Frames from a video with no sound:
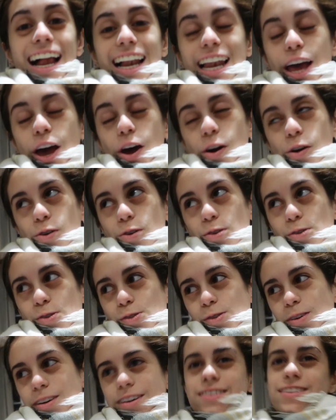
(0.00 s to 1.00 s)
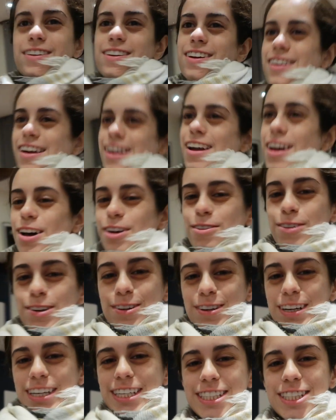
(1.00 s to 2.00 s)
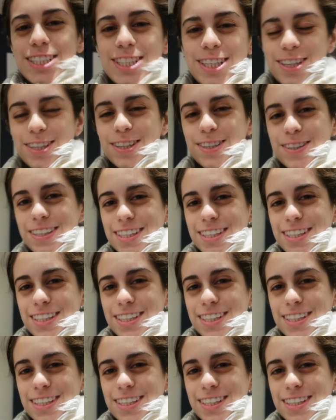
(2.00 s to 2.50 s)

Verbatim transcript: Hello. We're going to